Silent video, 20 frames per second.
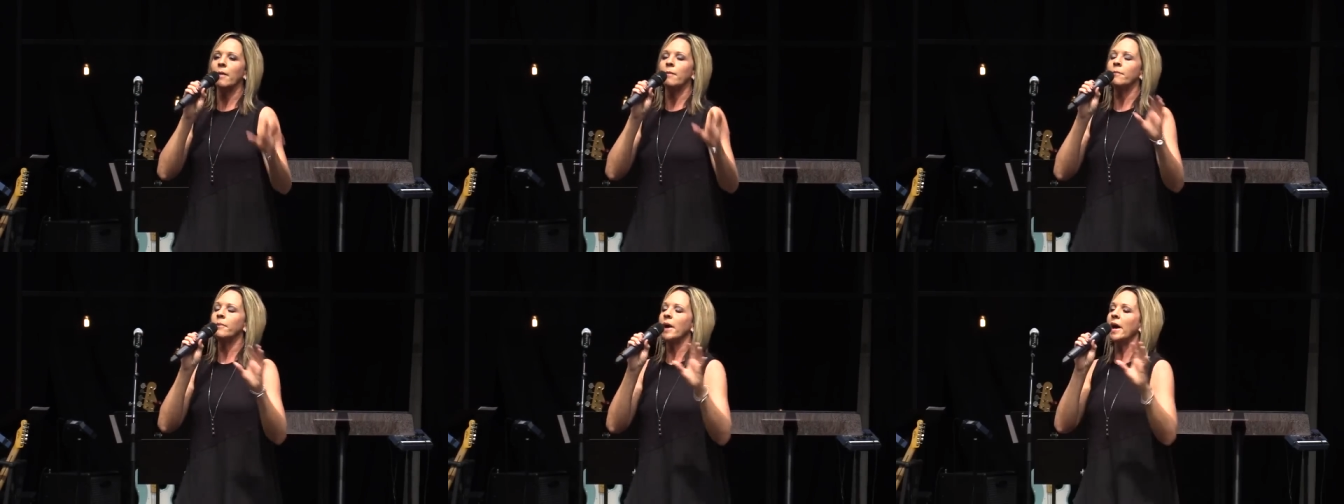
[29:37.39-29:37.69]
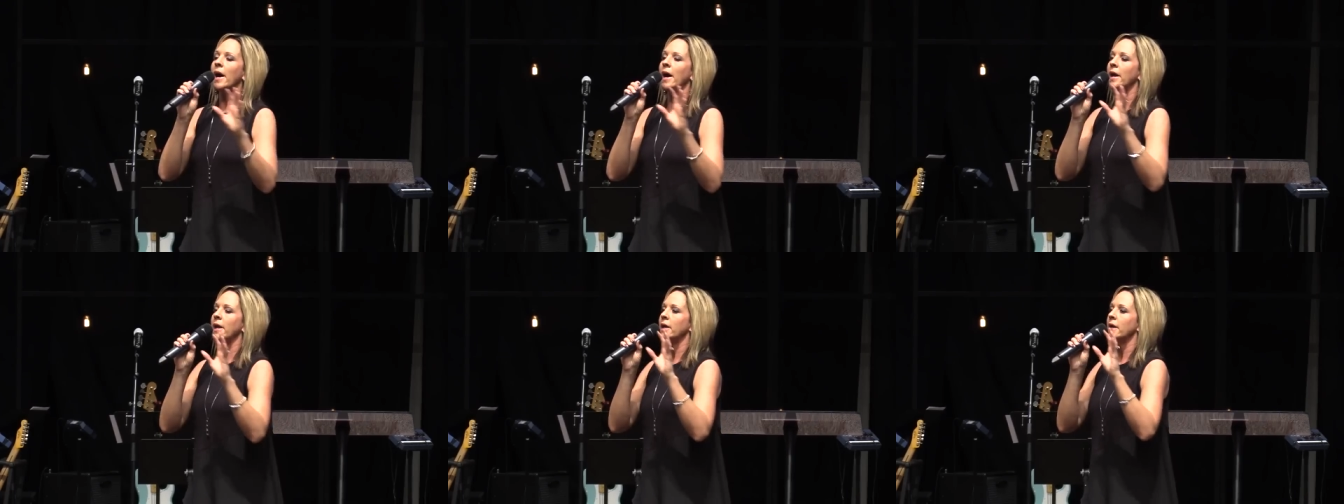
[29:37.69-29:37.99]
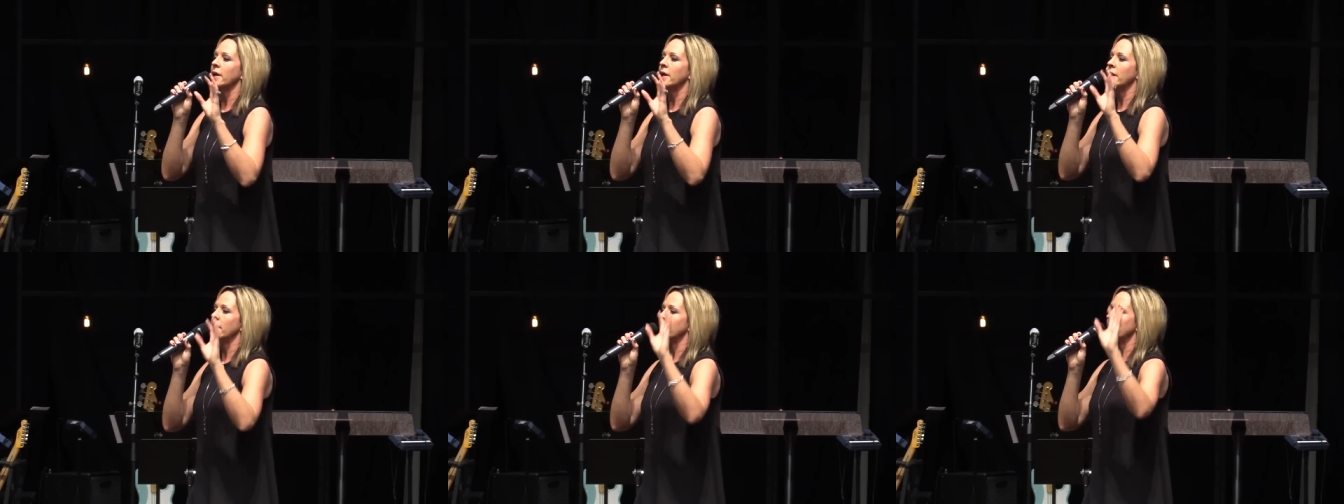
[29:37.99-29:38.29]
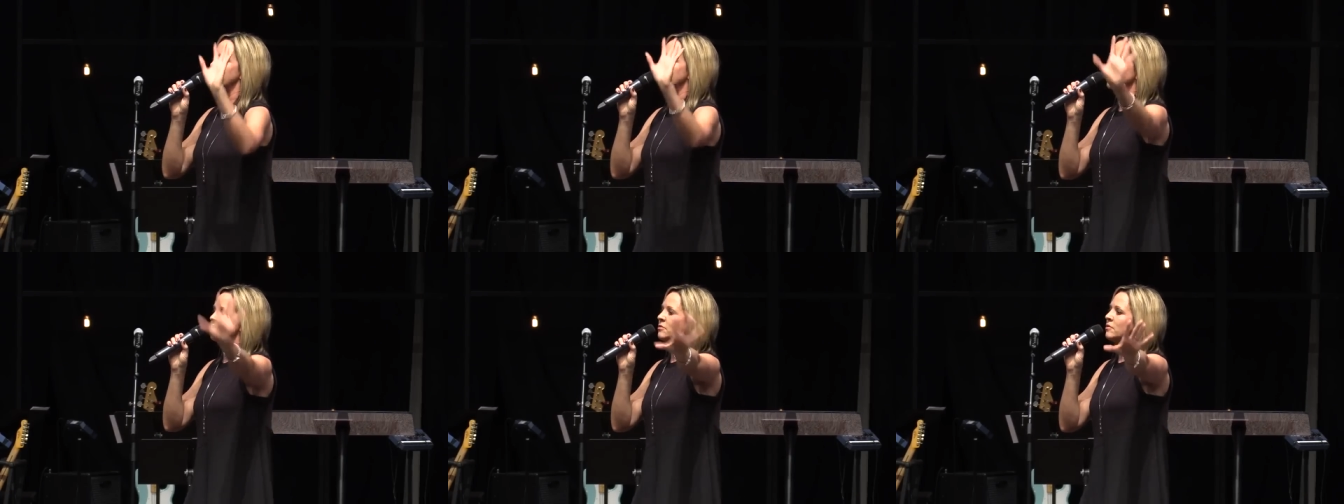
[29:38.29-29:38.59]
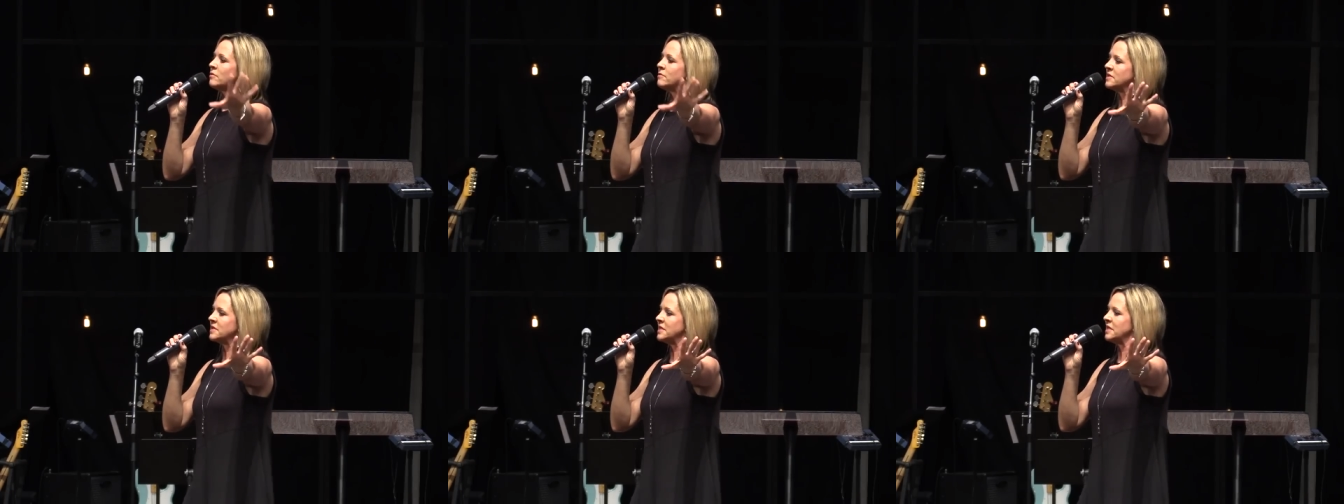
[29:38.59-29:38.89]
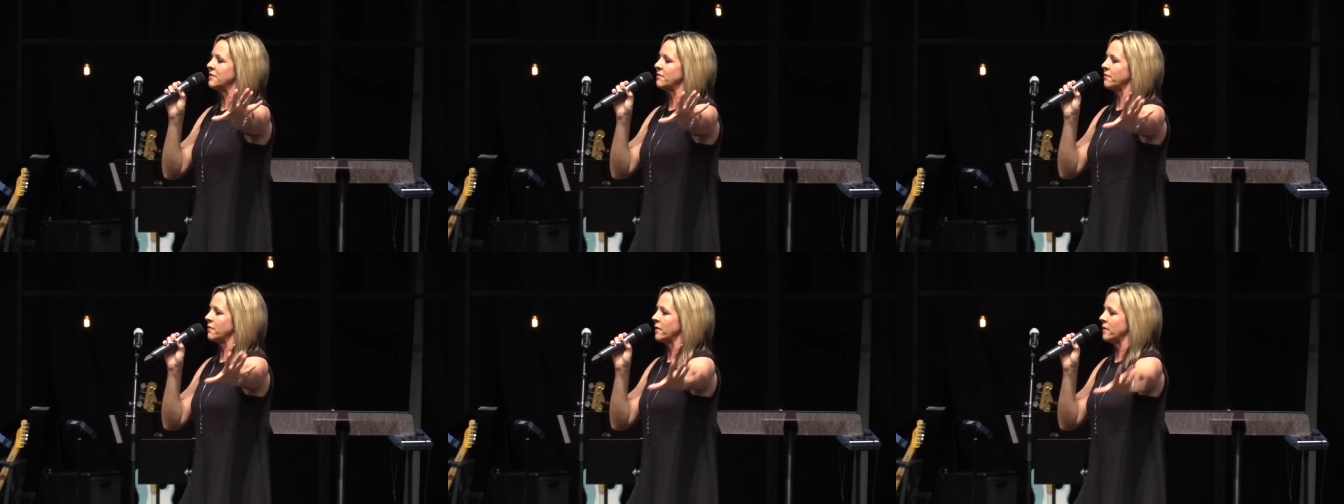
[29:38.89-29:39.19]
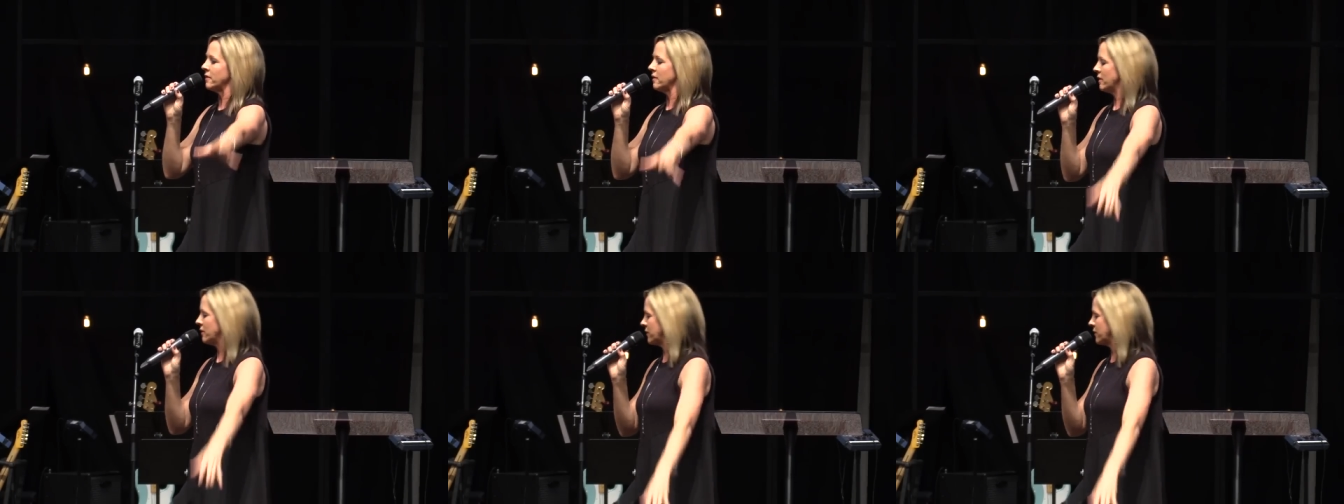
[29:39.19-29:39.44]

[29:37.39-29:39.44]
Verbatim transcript: But this one was different,